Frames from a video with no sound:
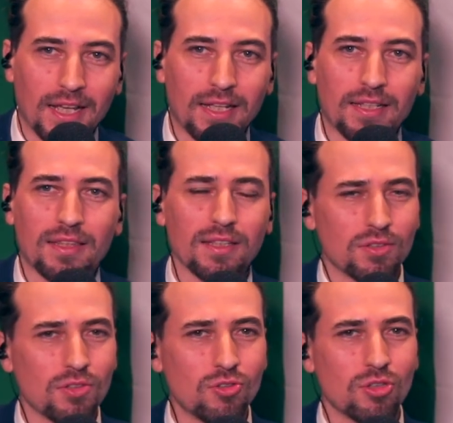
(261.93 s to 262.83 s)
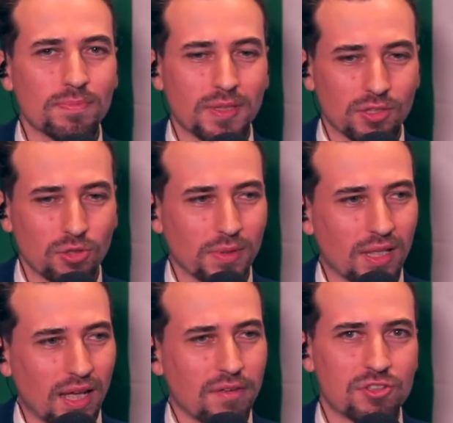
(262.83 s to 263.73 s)
And I think on YouTube there should
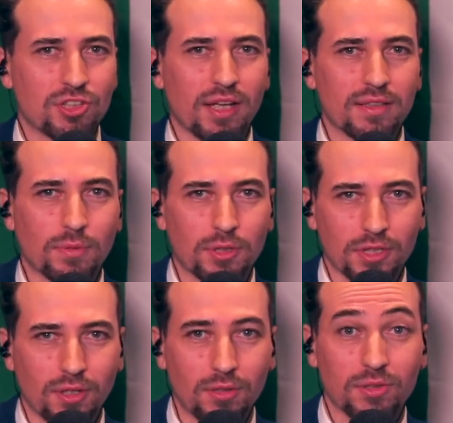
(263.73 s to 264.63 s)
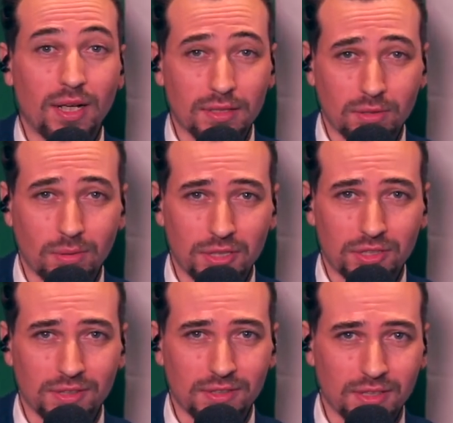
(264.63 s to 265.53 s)
be a live chat where you can also ask
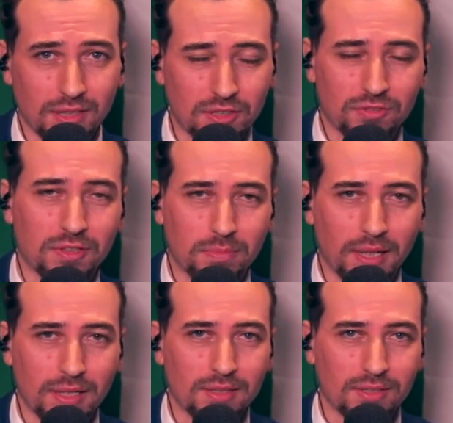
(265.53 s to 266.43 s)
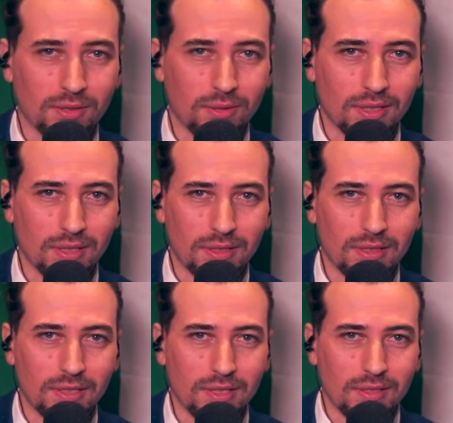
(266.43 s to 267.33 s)
questions and give us feedback.
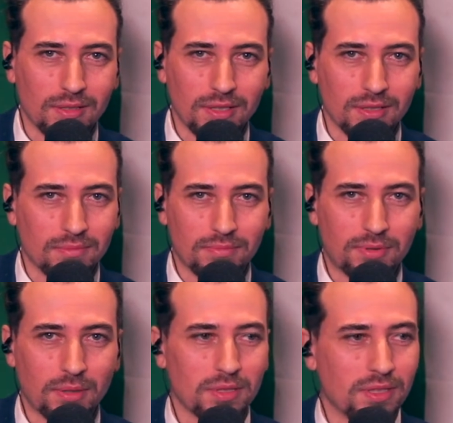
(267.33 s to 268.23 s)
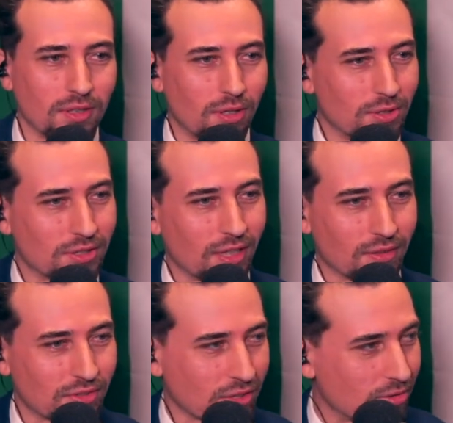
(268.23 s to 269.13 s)
So probably the audio is
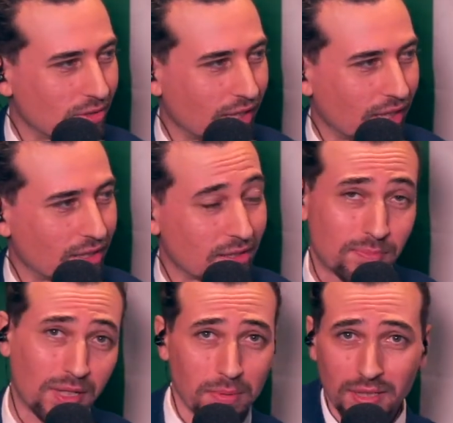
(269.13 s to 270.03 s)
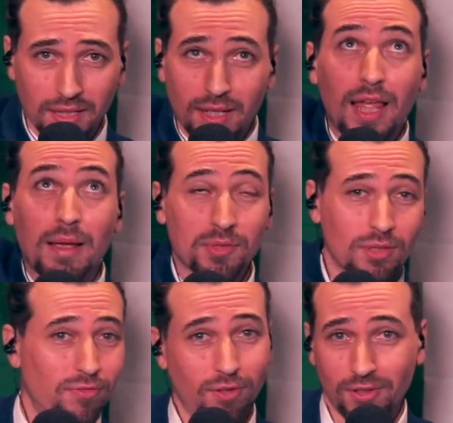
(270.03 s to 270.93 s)
out of sync today, and probably a
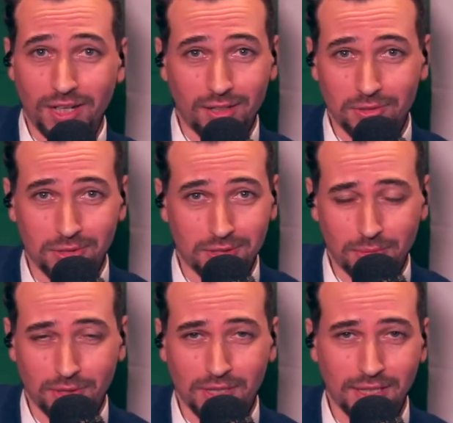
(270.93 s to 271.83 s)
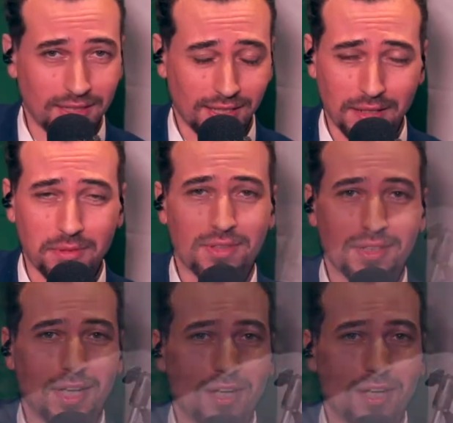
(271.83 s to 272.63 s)
lamp's gonna fall down during the broadcast. Like everything, I